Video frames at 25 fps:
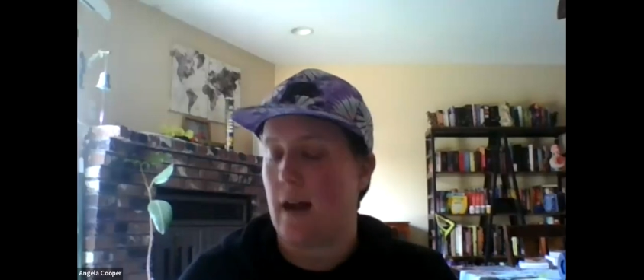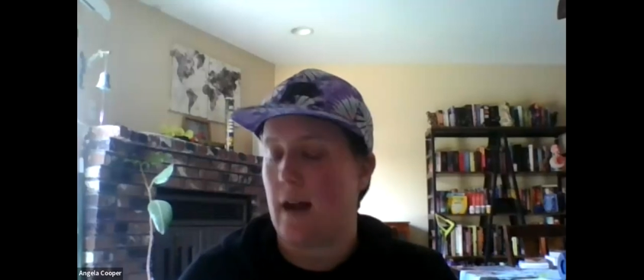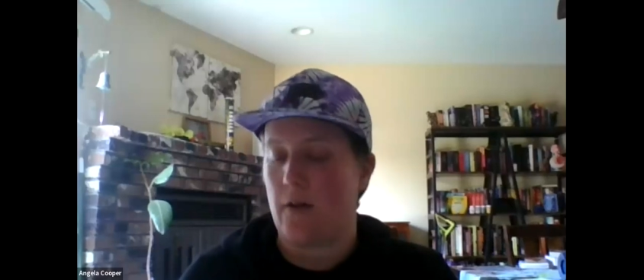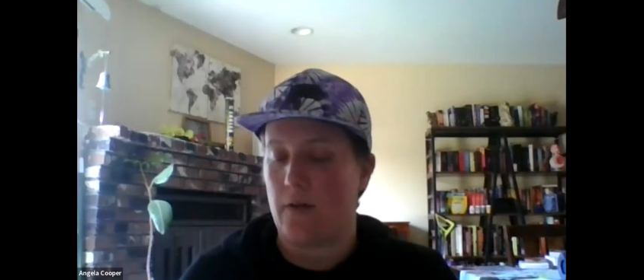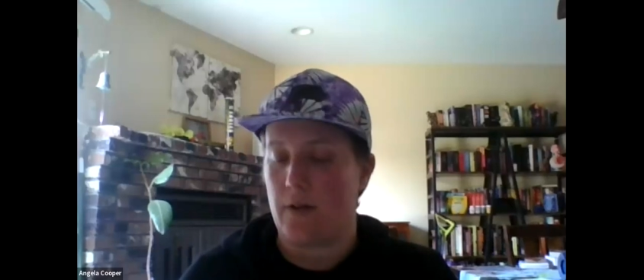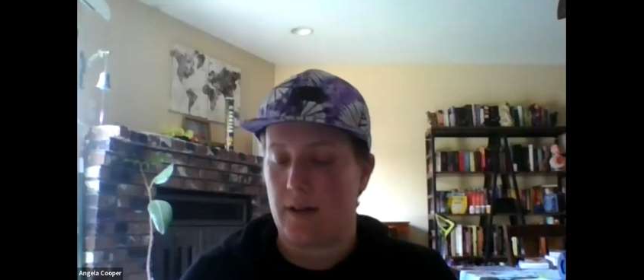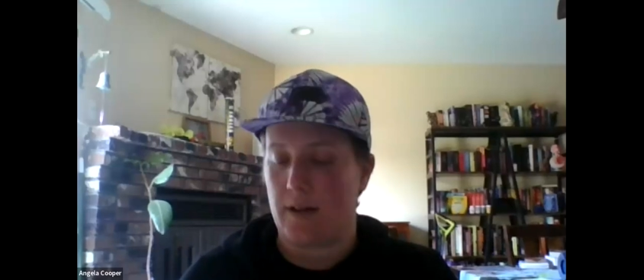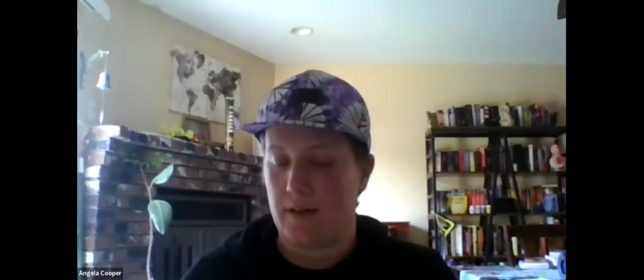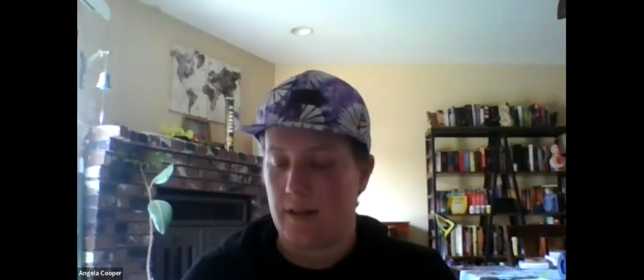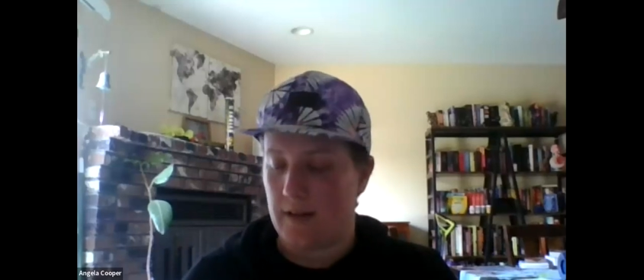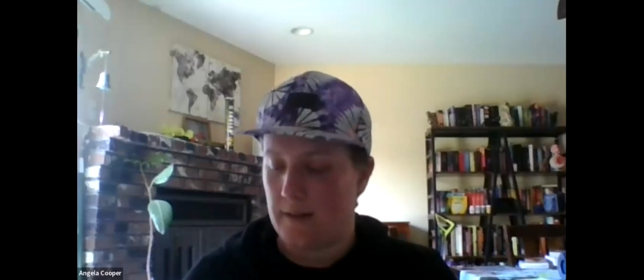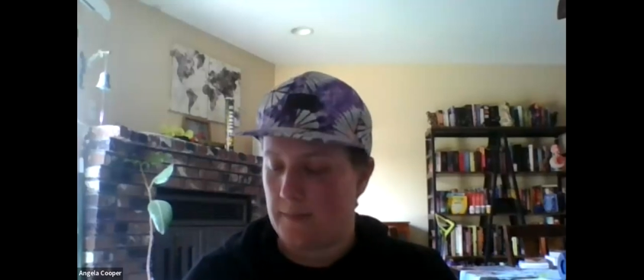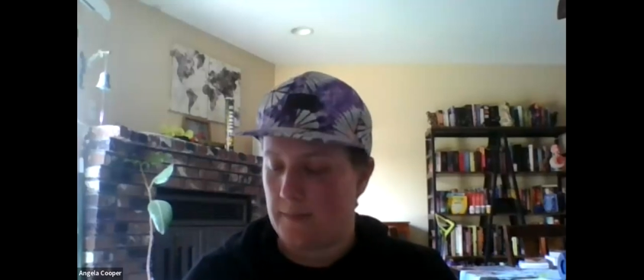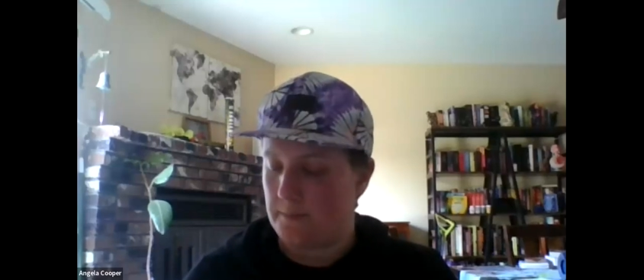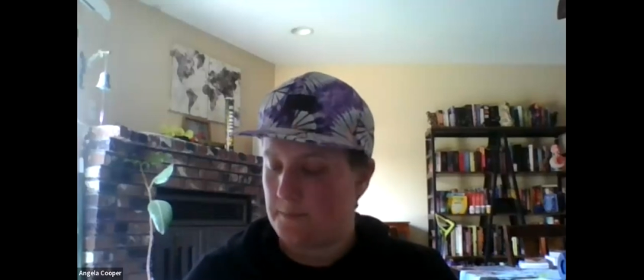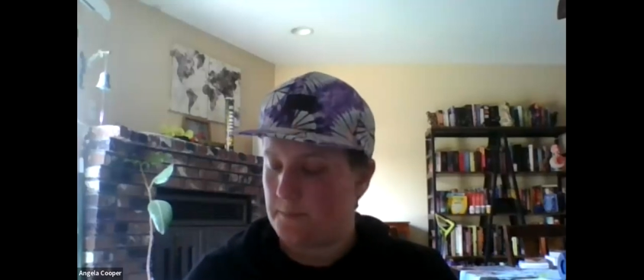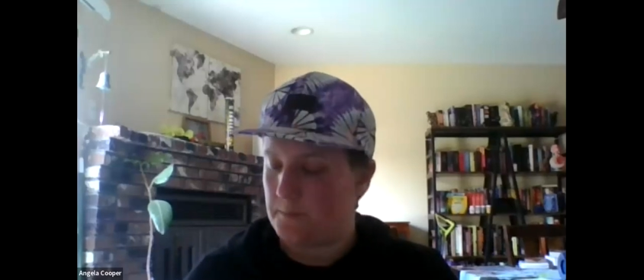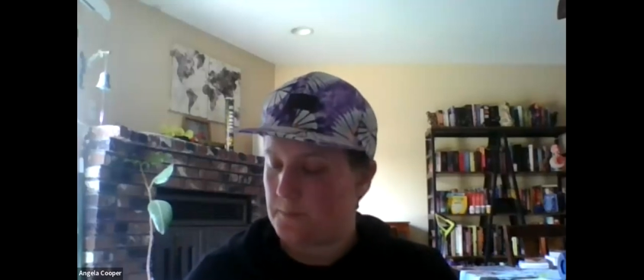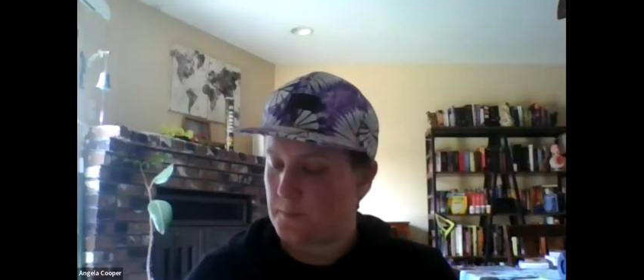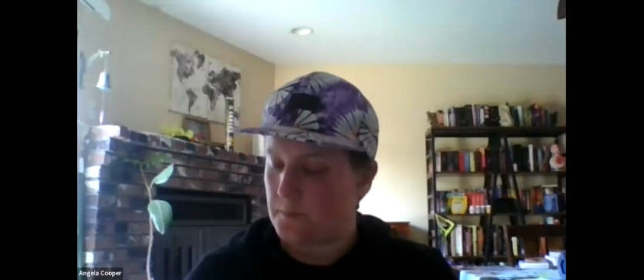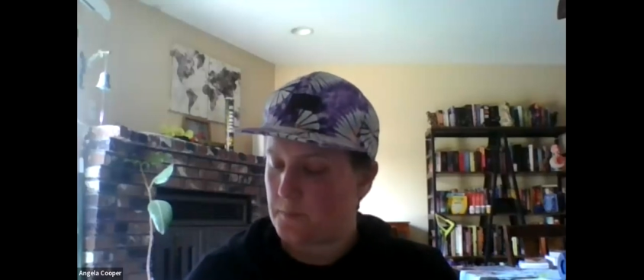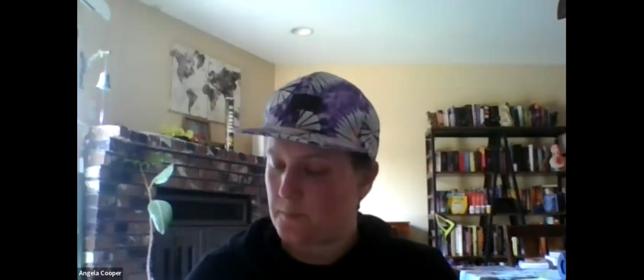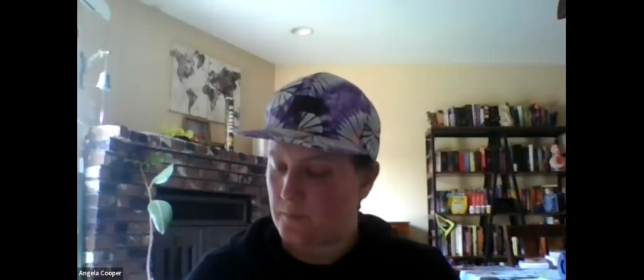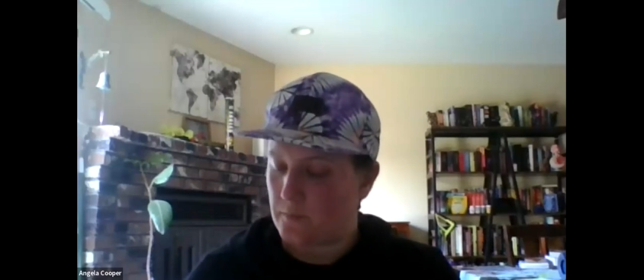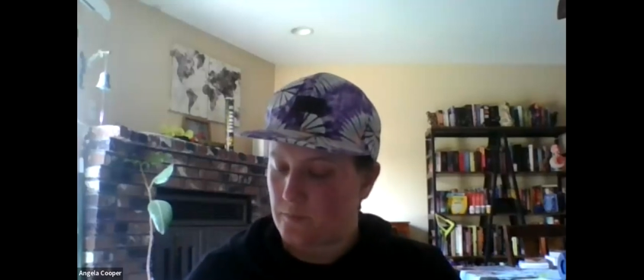calculate?
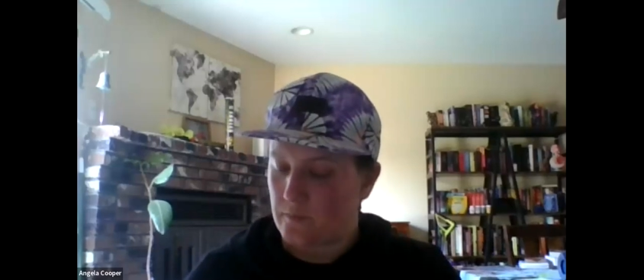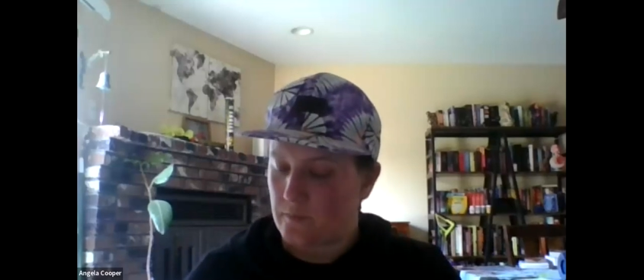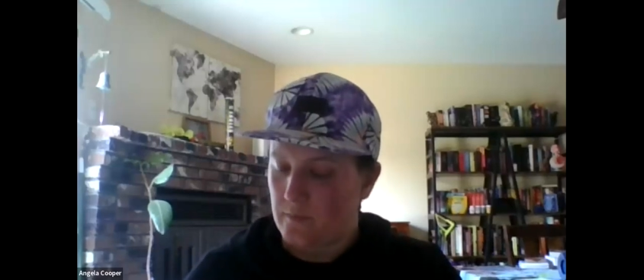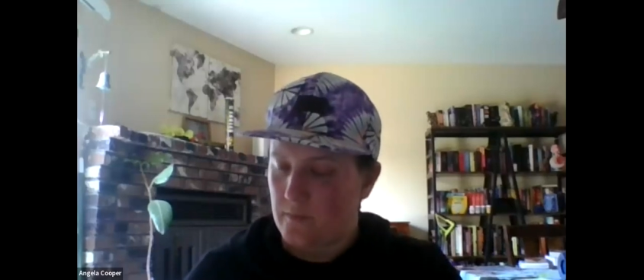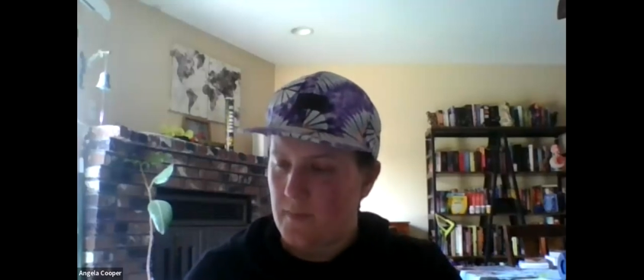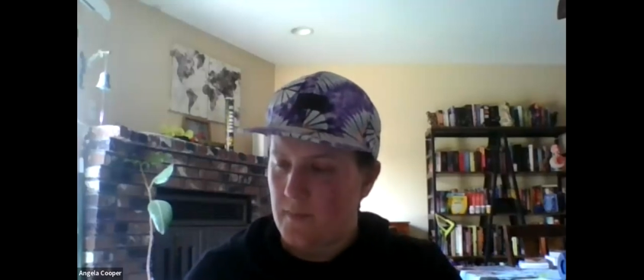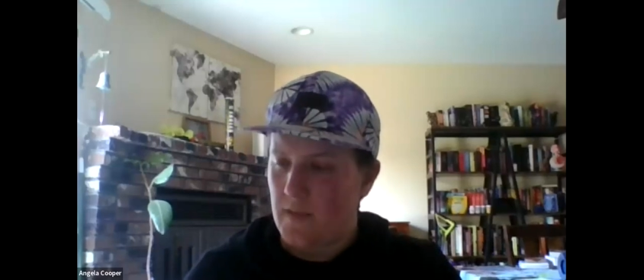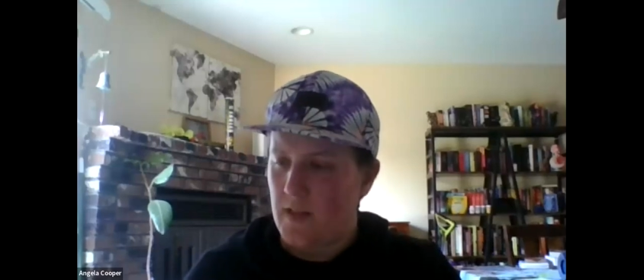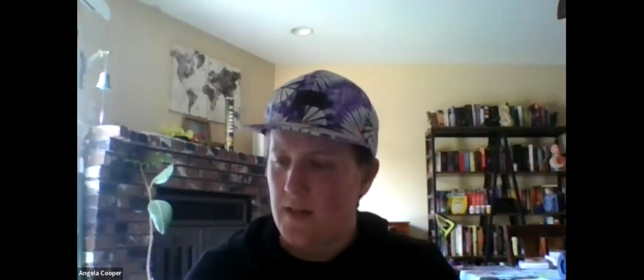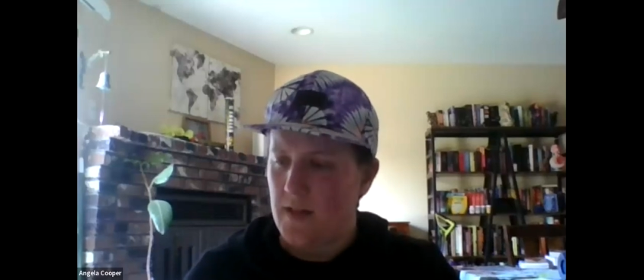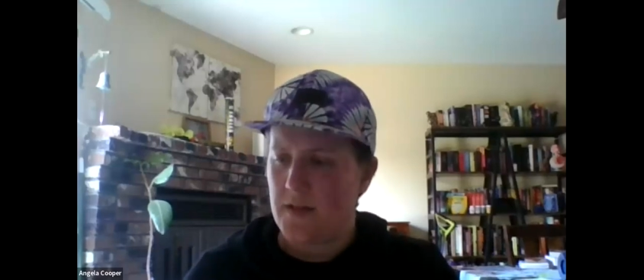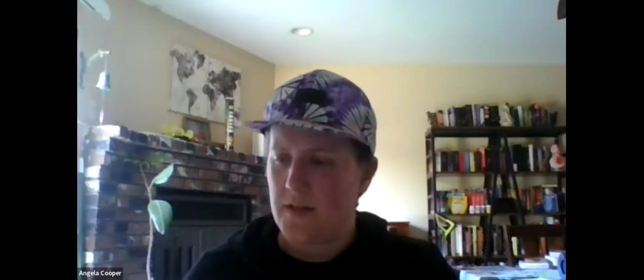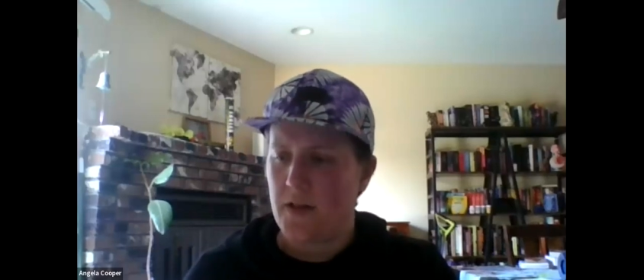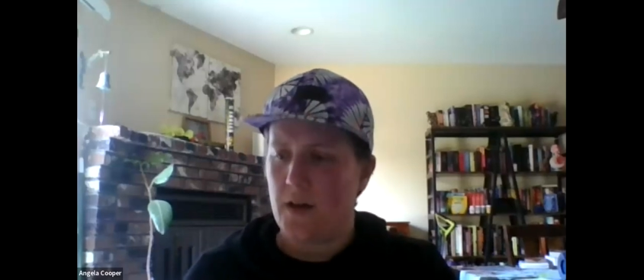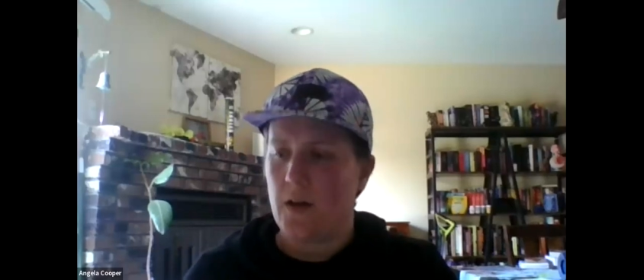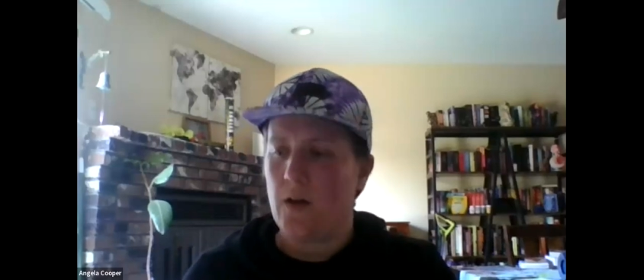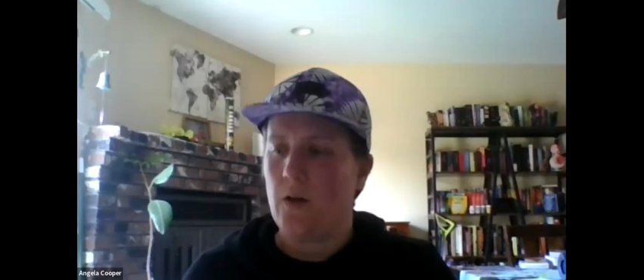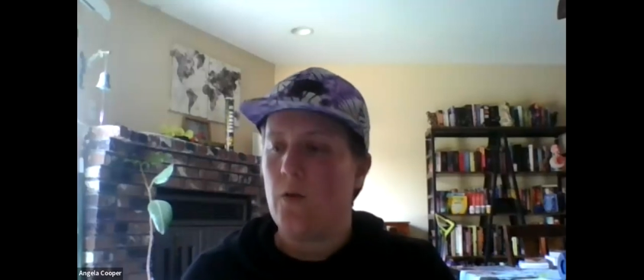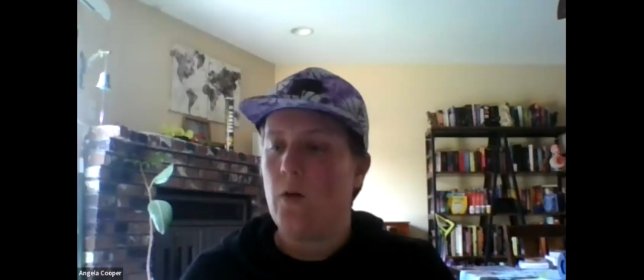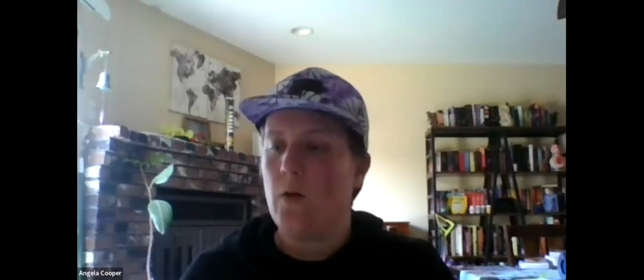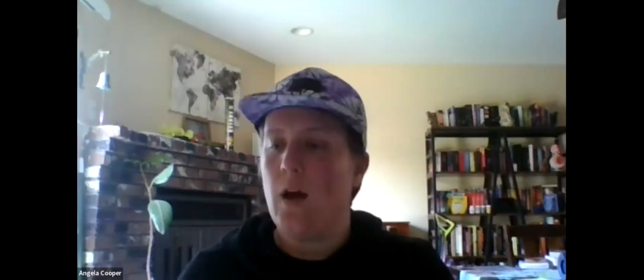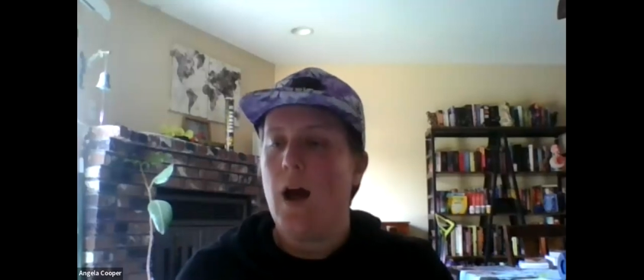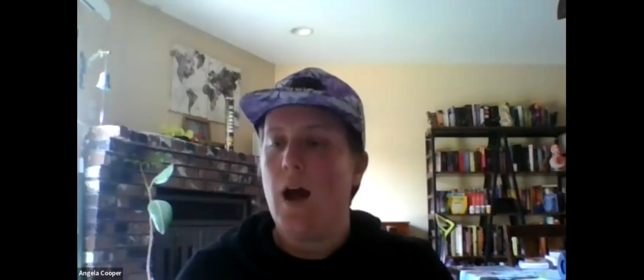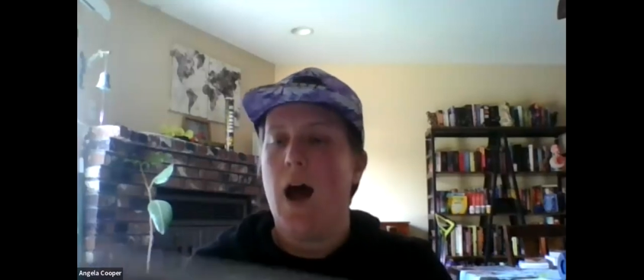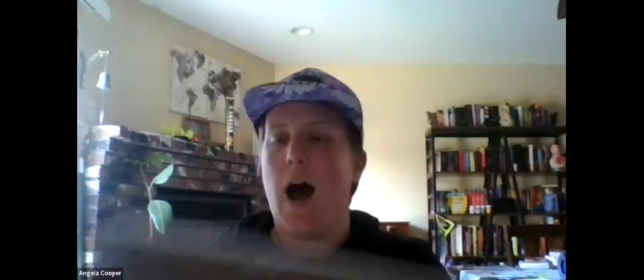
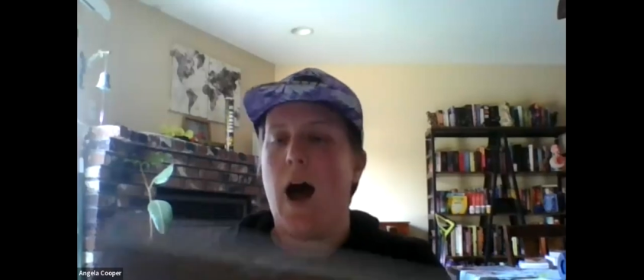So